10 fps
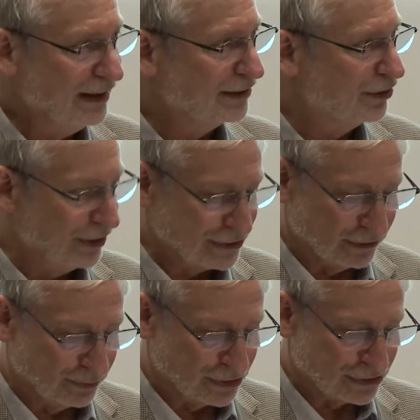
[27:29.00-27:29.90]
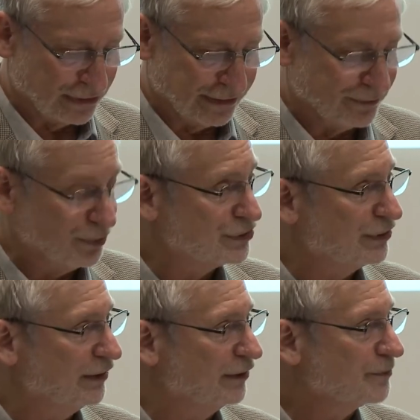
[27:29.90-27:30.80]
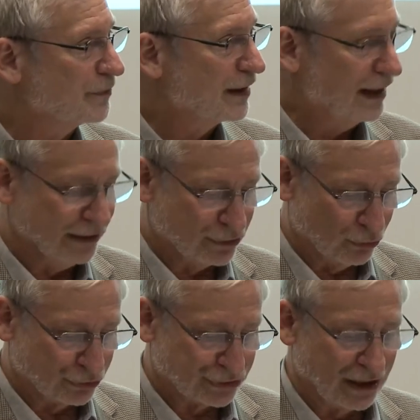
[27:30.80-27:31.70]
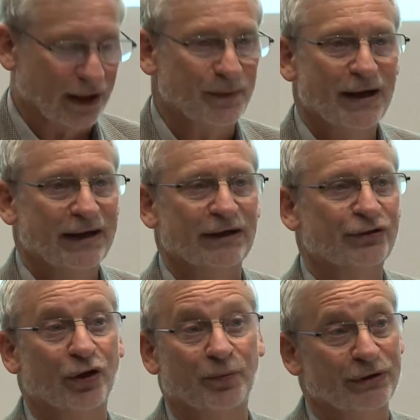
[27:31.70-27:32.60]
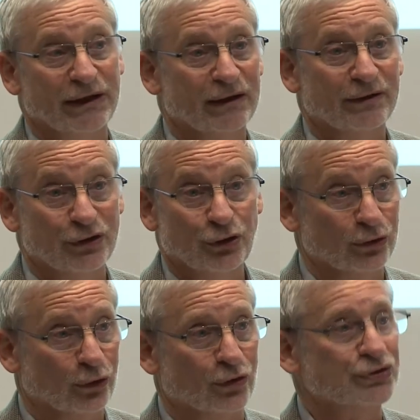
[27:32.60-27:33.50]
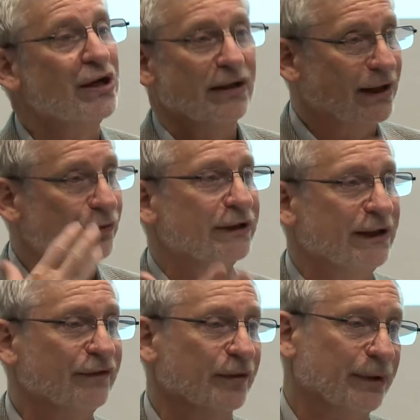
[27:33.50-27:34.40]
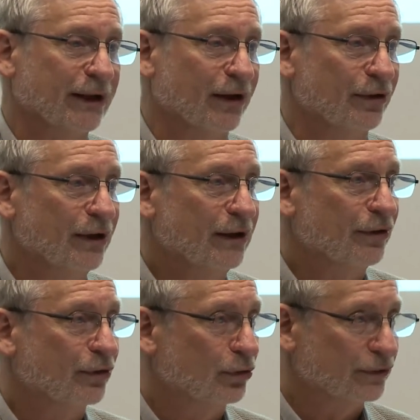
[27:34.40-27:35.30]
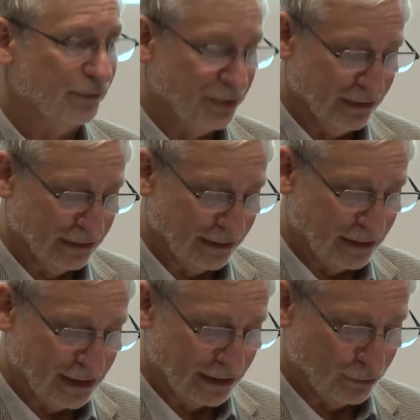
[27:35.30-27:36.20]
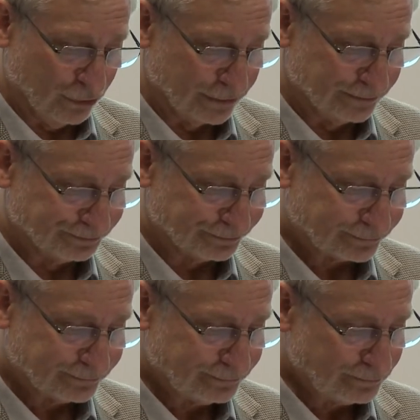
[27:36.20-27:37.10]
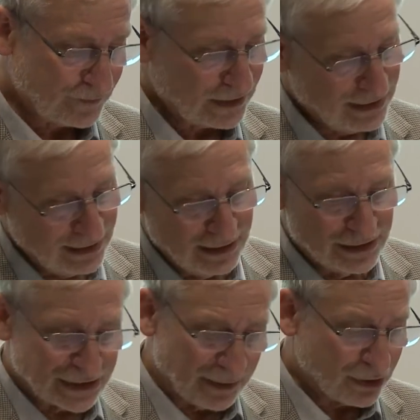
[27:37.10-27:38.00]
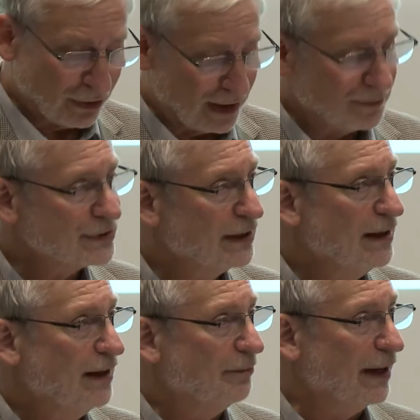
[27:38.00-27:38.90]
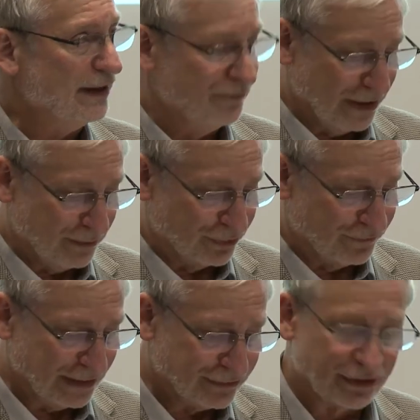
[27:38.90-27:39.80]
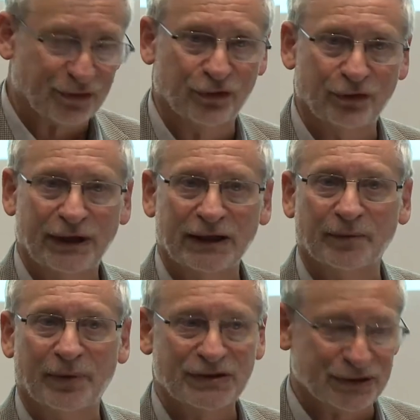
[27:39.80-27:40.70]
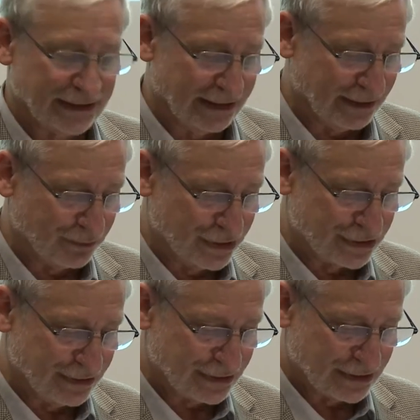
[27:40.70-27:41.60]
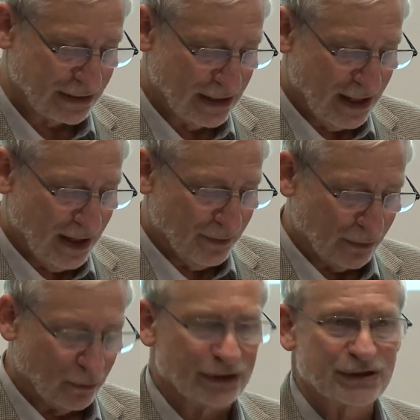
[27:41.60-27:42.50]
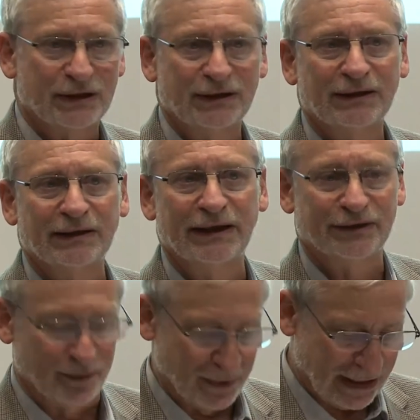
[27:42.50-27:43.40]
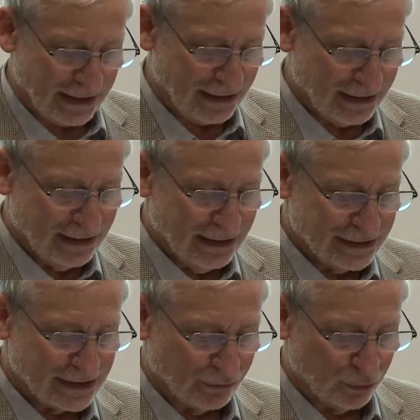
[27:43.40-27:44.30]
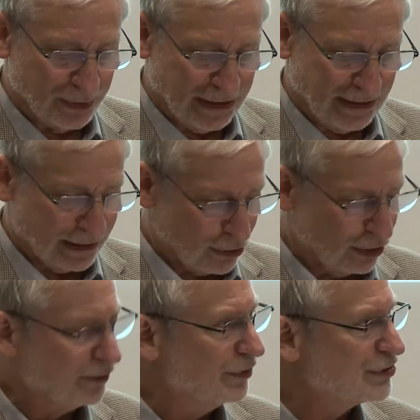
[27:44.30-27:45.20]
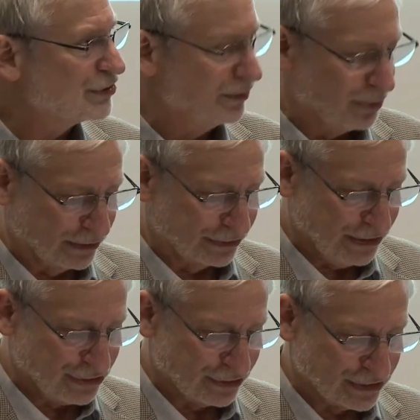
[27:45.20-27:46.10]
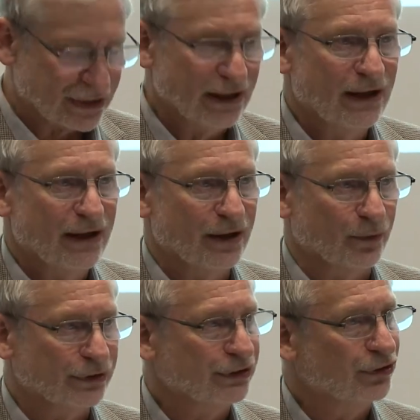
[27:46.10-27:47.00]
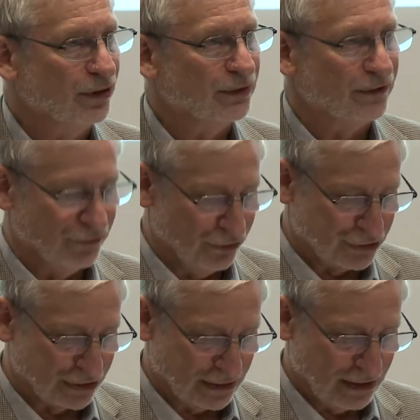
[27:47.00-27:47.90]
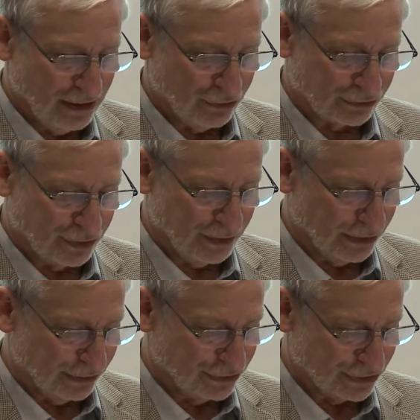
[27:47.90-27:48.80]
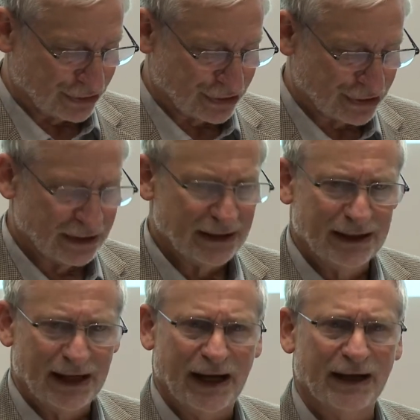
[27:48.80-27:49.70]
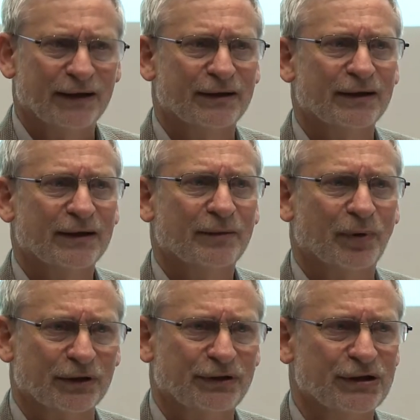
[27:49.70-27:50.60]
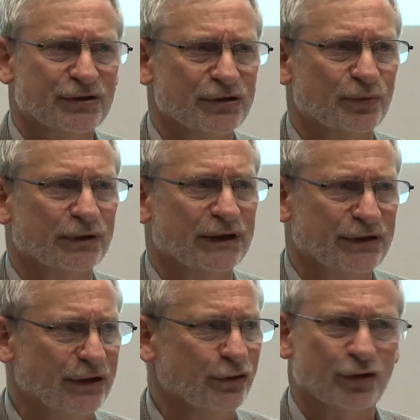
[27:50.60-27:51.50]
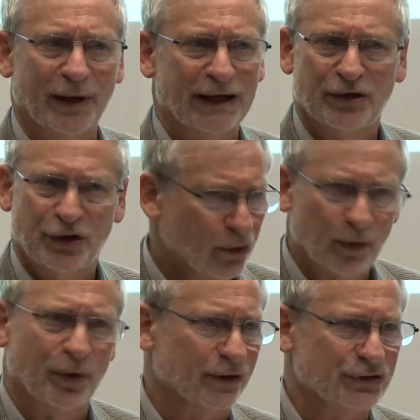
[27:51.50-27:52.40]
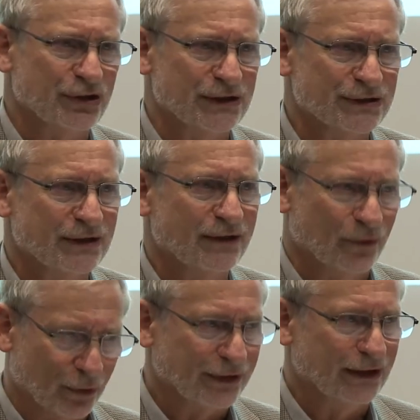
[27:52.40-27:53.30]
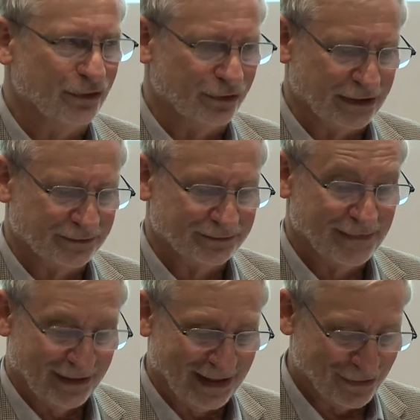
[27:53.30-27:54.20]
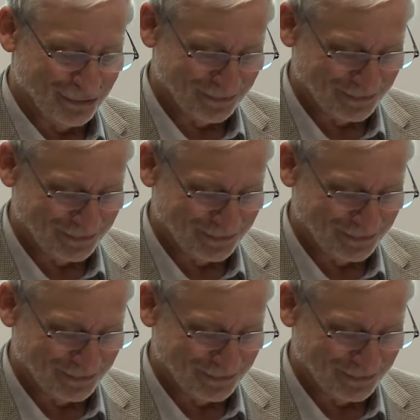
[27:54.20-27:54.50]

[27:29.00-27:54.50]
in correctional personnel, and in court time in interpreting the new laws. That will inevitably go to the Court of Appeal and the High Court. Some crimes may have been prevented through incapacitating prisoners, but what it's clear to me is that it will be economists and politicians that will determine the future, not criminologists. And politicians will continue to make no apologies for what they're doing. Thank you.